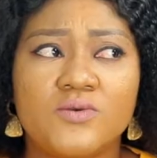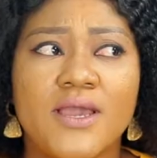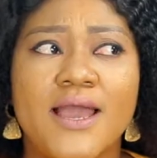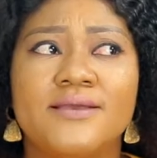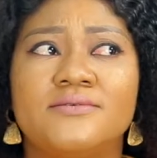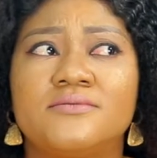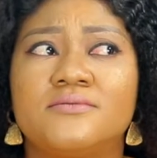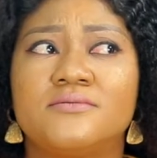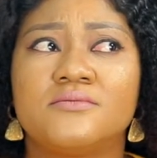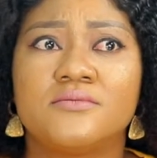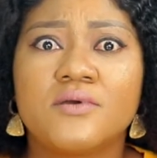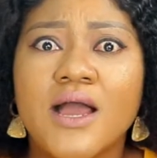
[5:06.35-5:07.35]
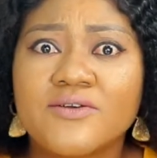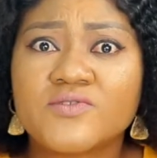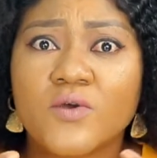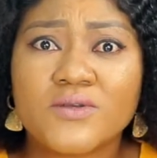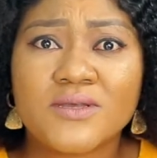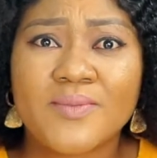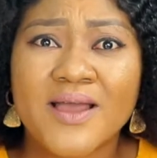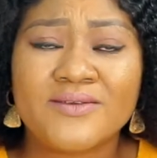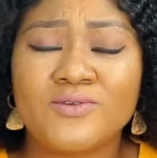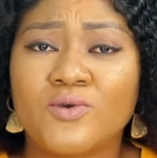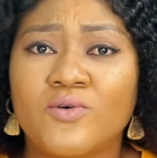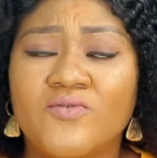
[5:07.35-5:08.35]
guys have talked
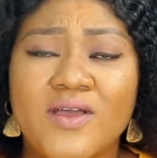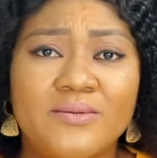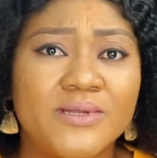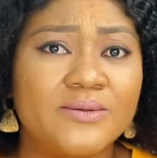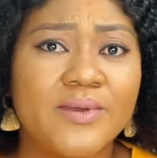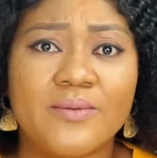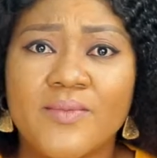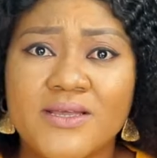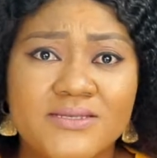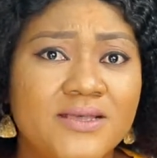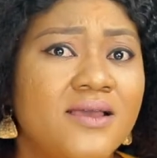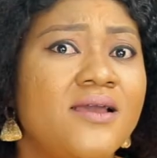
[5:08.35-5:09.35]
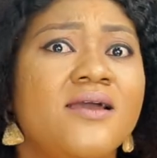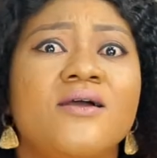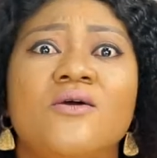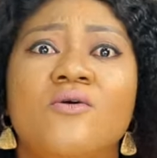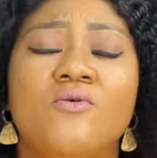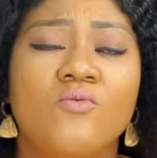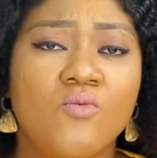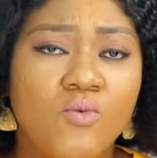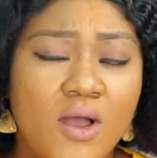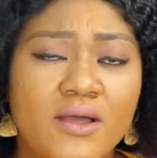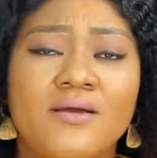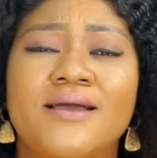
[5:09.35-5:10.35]
about your family members
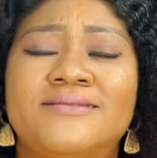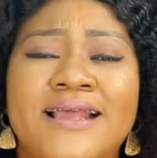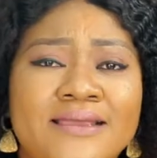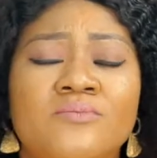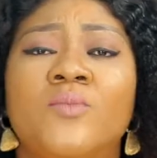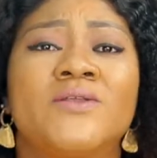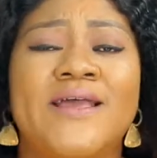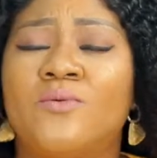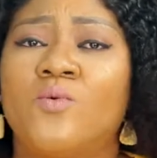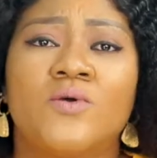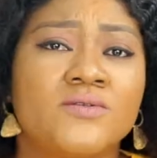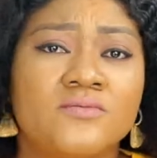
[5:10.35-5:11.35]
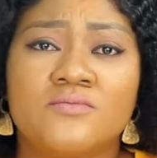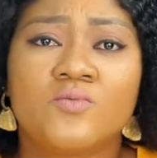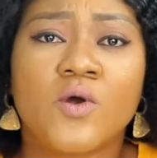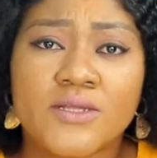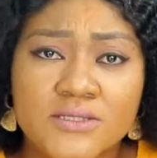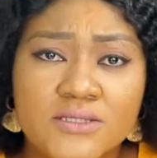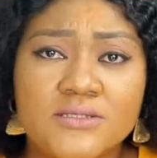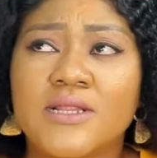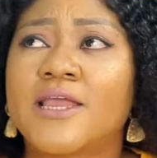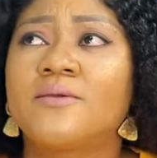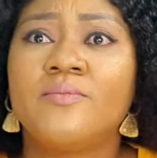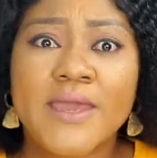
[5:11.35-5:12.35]
more than once,
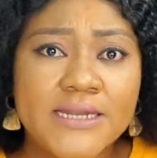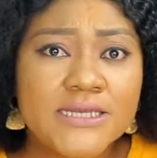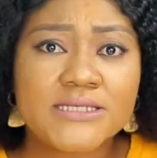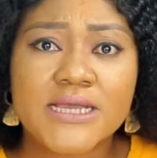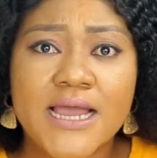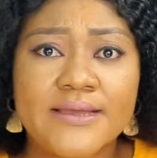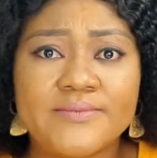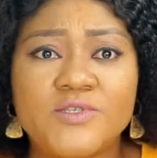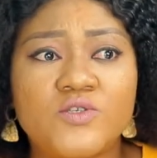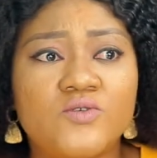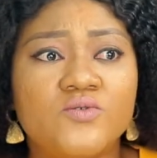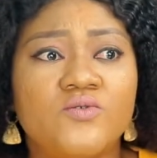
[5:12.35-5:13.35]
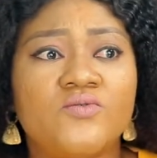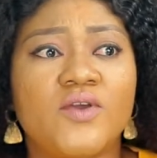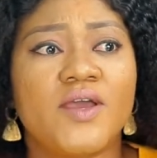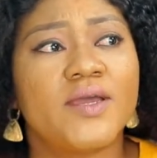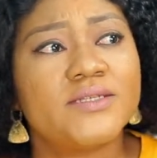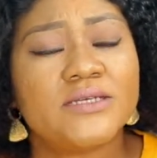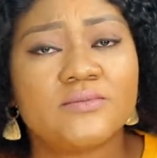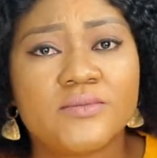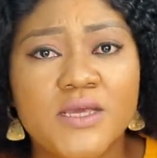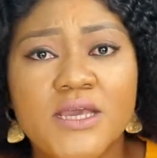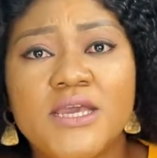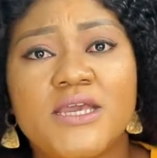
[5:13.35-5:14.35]
like many times. You've heard him
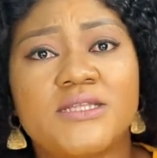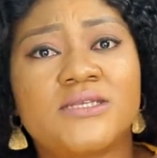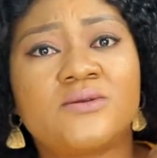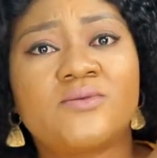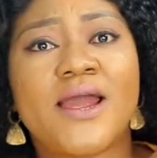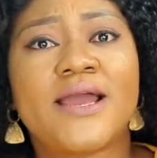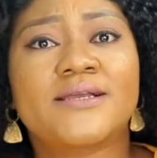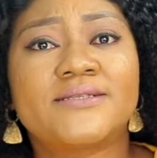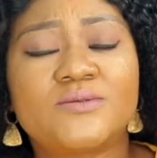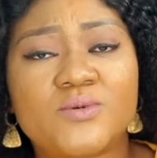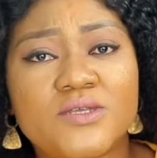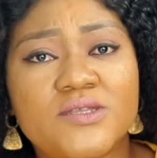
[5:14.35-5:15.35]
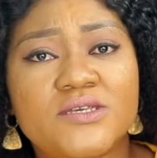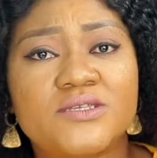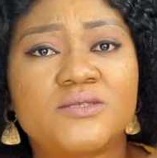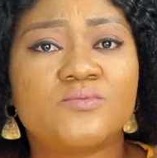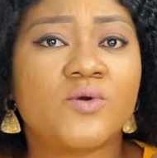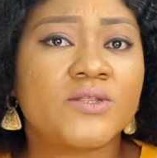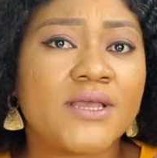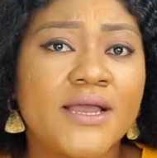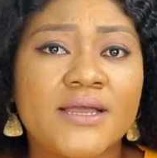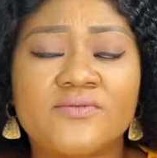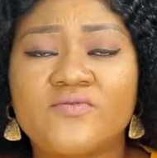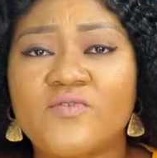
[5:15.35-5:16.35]
interact with his mother
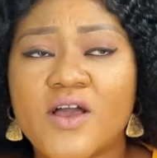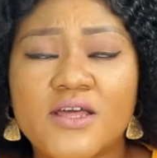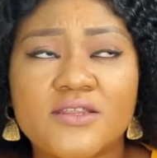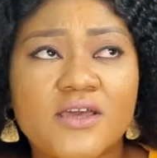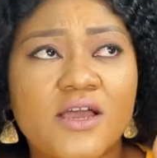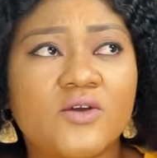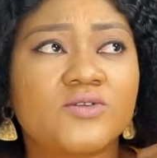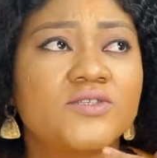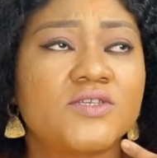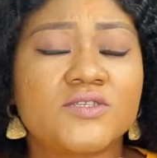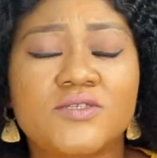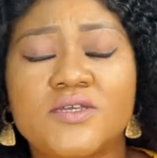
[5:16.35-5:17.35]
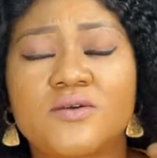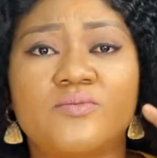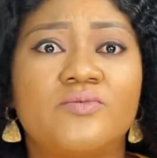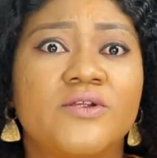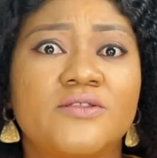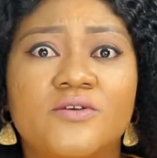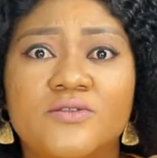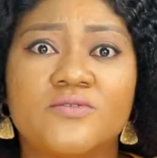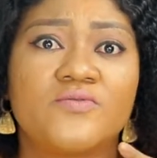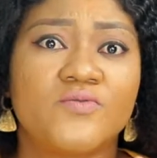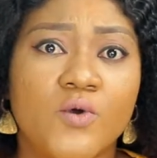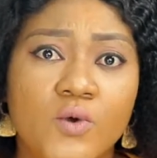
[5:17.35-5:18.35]
and father or sister or brother on the
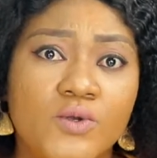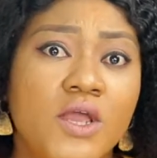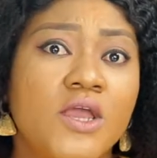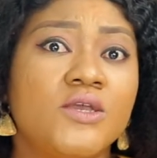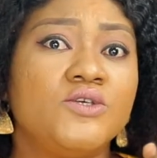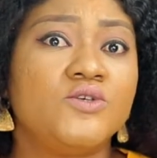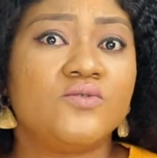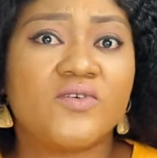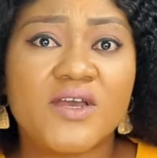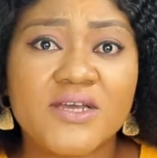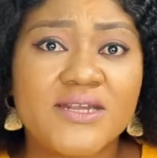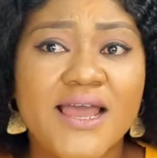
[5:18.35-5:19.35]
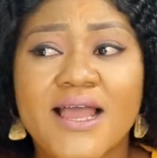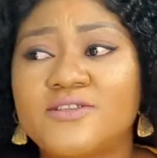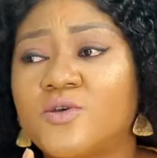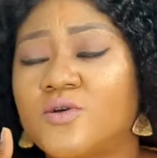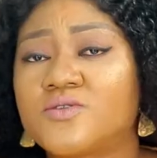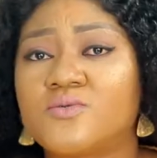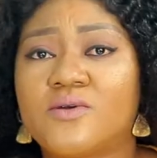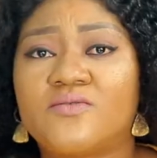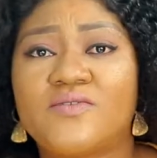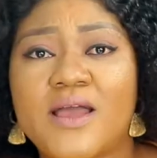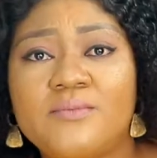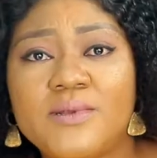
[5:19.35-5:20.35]
phone. You've heard her talk to her
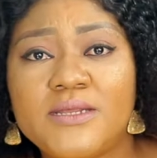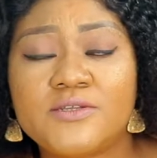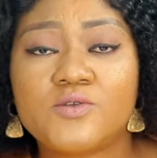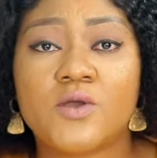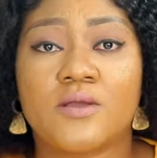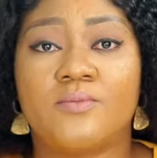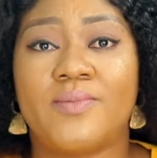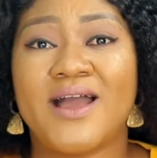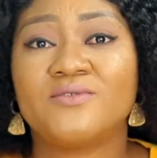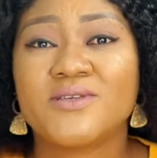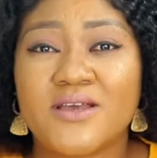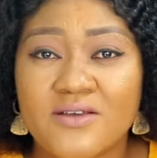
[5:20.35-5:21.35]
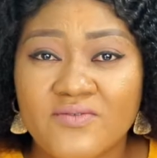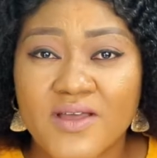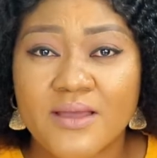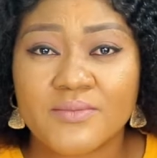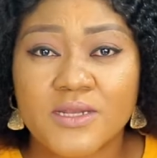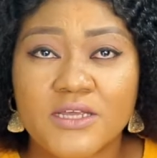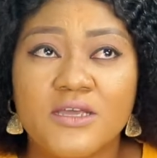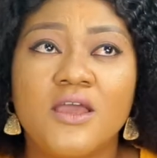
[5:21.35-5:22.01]
family, talk about her family.